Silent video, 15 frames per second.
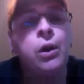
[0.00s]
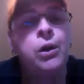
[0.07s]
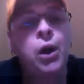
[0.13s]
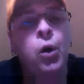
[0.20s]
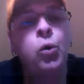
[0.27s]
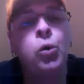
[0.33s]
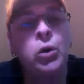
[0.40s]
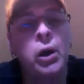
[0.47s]

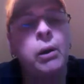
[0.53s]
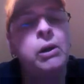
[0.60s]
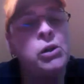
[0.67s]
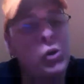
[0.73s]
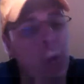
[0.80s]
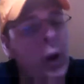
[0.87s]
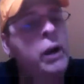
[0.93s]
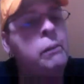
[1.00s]
total
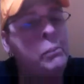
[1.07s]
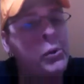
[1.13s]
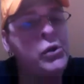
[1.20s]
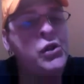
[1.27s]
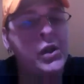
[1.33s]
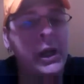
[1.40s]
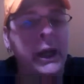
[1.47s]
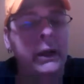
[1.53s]
is
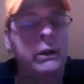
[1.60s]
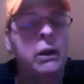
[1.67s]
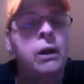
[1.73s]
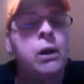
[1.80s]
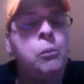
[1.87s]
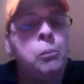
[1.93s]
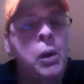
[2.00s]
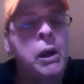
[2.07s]
20%
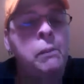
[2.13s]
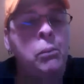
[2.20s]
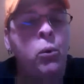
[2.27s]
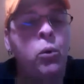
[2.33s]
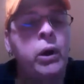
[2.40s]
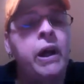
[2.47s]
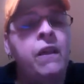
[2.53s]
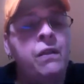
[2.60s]

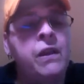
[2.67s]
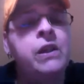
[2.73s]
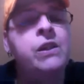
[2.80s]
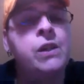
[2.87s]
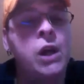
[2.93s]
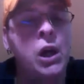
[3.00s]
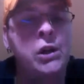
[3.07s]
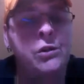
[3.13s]
people in
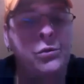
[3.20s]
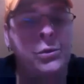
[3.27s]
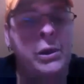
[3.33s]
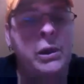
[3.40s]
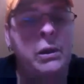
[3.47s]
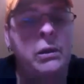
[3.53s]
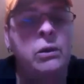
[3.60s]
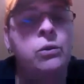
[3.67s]
this
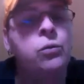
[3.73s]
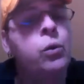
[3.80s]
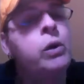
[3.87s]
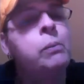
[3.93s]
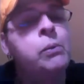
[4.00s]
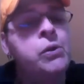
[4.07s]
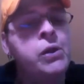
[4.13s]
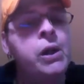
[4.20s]
country,
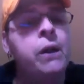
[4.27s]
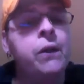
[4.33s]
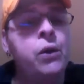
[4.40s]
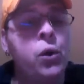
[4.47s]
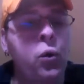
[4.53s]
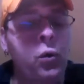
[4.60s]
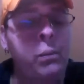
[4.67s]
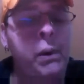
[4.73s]
20% of the
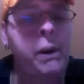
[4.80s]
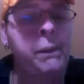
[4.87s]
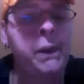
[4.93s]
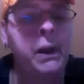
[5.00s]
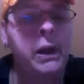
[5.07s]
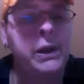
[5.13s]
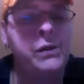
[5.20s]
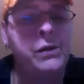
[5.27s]
total
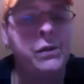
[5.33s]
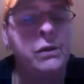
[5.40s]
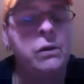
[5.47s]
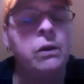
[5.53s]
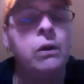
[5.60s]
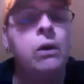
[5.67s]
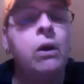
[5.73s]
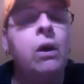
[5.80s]
population
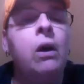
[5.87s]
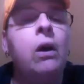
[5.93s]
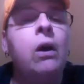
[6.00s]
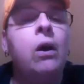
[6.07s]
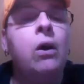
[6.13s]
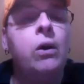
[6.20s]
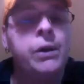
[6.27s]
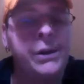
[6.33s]

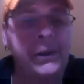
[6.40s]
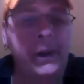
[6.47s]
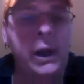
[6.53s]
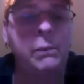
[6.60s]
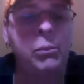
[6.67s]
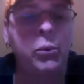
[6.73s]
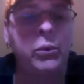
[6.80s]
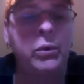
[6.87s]
are
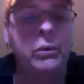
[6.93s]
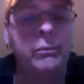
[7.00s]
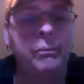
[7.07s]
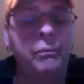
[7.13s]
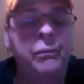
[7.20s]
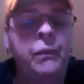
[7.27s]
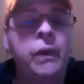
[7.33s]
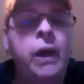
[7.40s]
disabled.
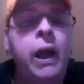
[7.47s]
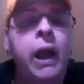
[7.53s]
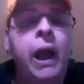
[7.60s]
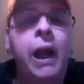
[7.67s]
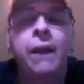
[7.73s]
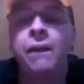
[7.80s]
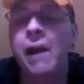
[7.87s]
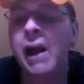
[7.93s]

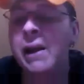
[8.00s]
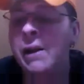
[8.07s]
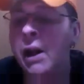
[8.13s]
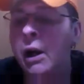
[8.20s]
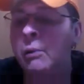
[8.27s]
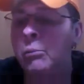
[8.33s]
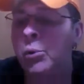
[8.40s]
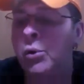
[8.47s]
And that
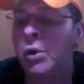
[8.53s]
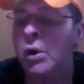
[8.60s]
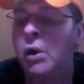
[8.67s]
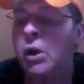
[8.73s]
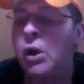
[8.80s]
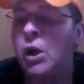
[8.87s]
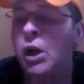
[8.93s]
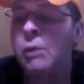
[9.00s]
number
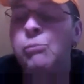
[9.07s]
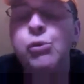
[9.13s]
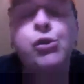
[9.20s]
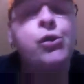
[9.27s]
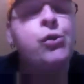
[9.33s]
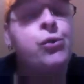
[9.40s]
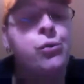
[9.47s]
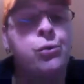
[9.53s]
comes
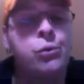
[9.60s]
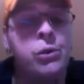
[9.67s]
to